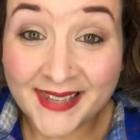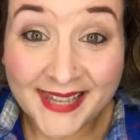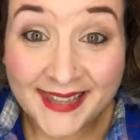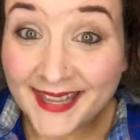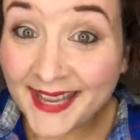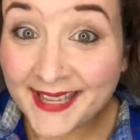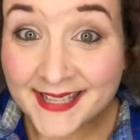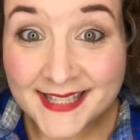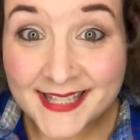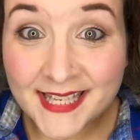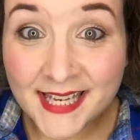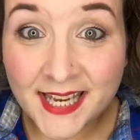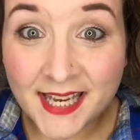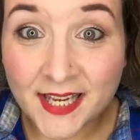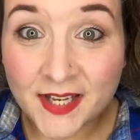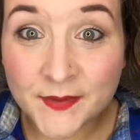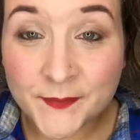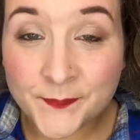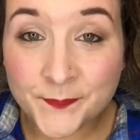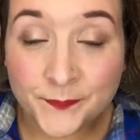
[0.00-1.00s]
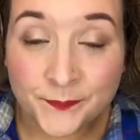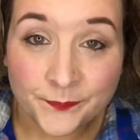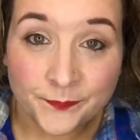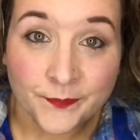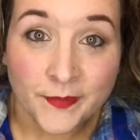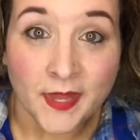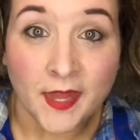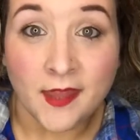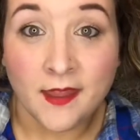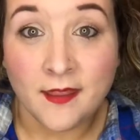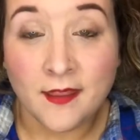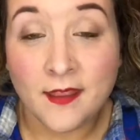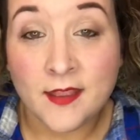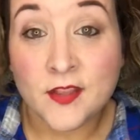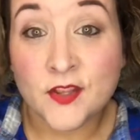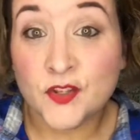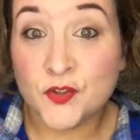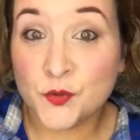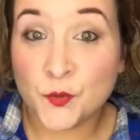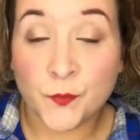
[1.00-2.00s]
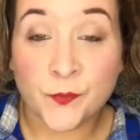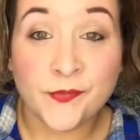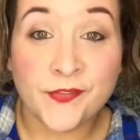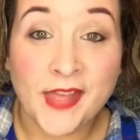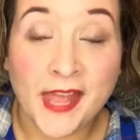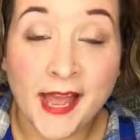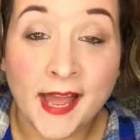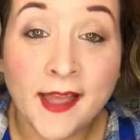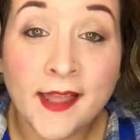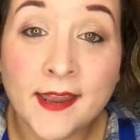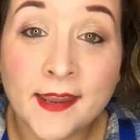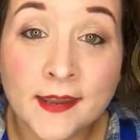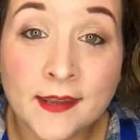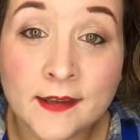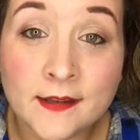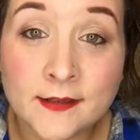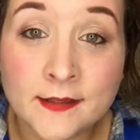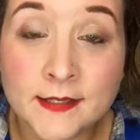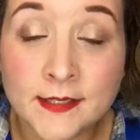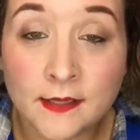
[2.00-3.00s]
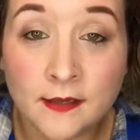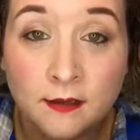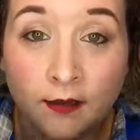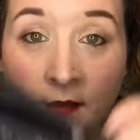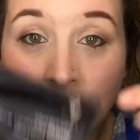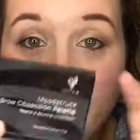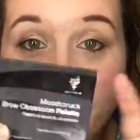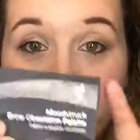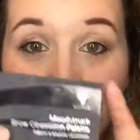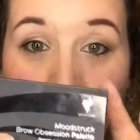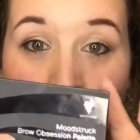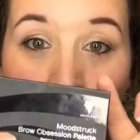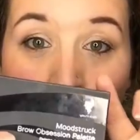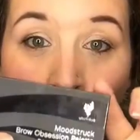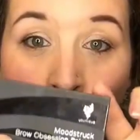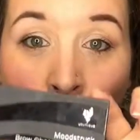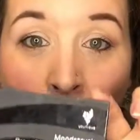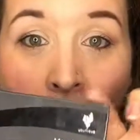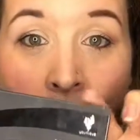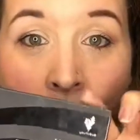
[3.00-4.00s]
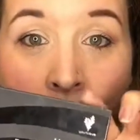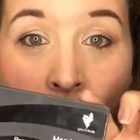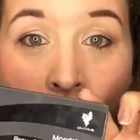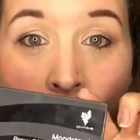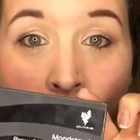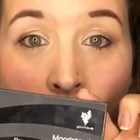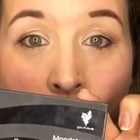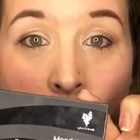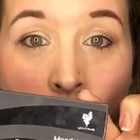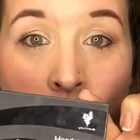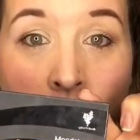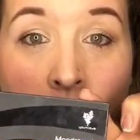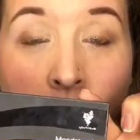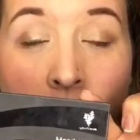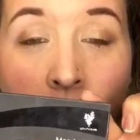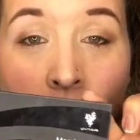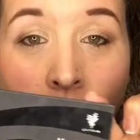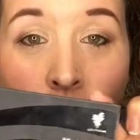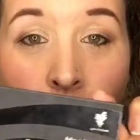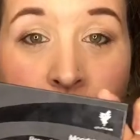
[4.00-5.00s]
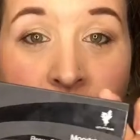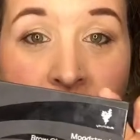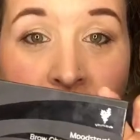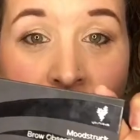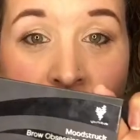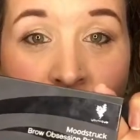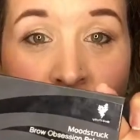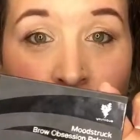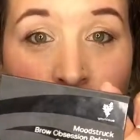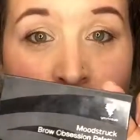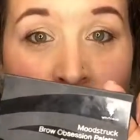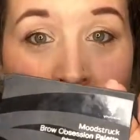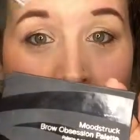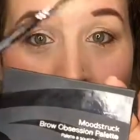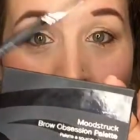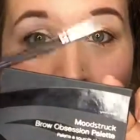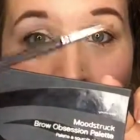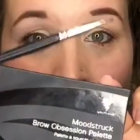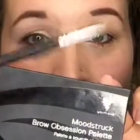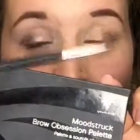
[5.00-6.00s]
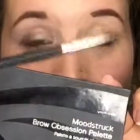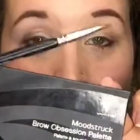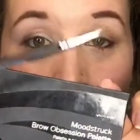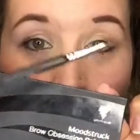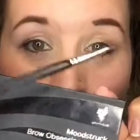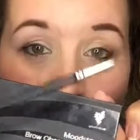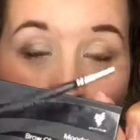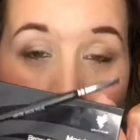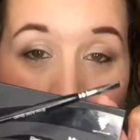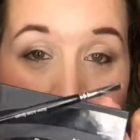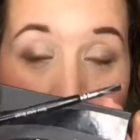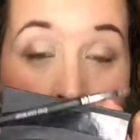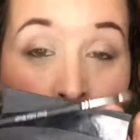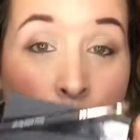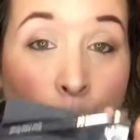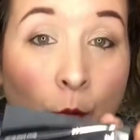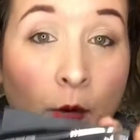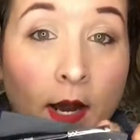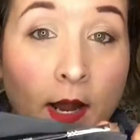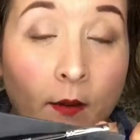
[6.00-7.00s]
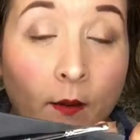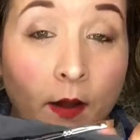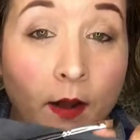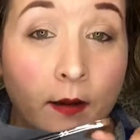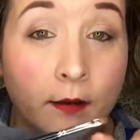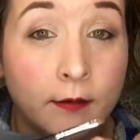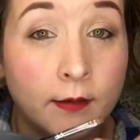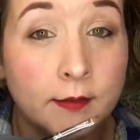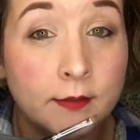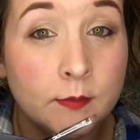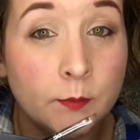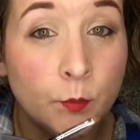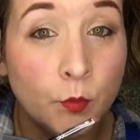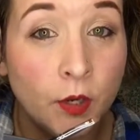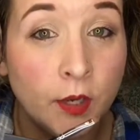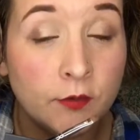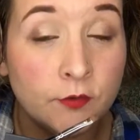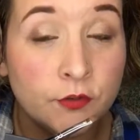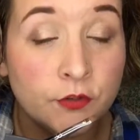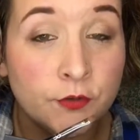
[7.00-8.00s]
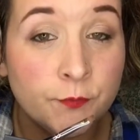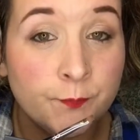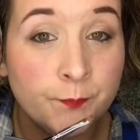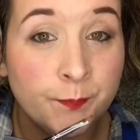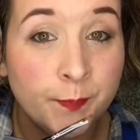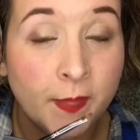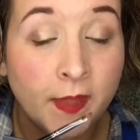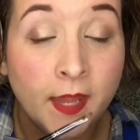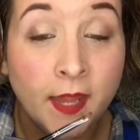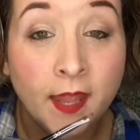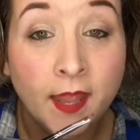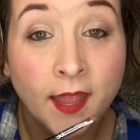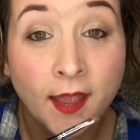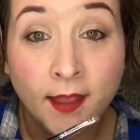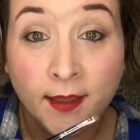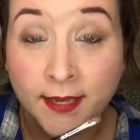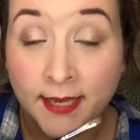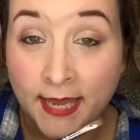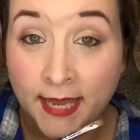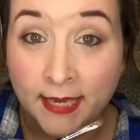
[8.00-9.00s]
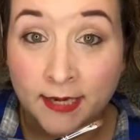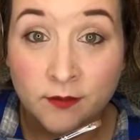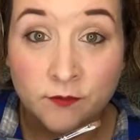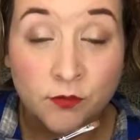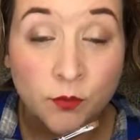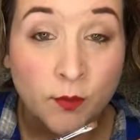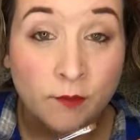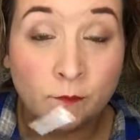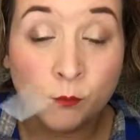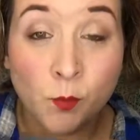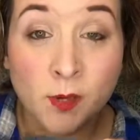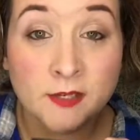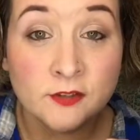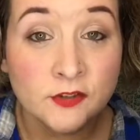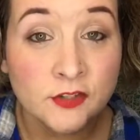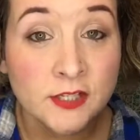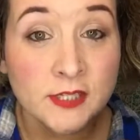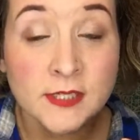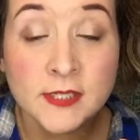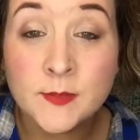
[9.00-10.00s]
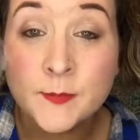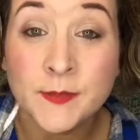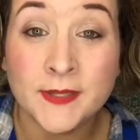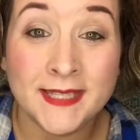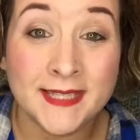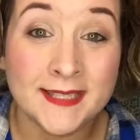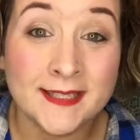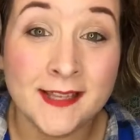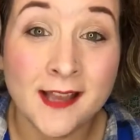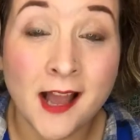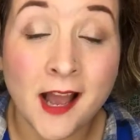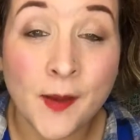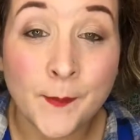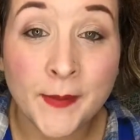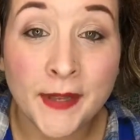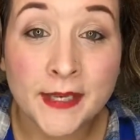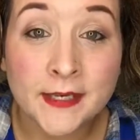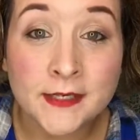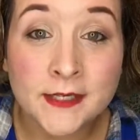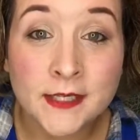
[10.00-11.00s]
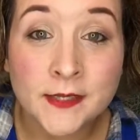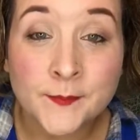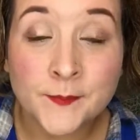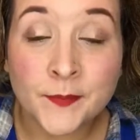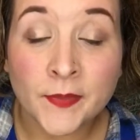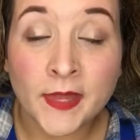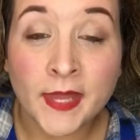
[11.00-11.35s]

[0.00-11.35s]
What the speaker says: And that's it. So that is the Brow Obsession palette with the Brow Artist brush. Again, if you have questions, please comment.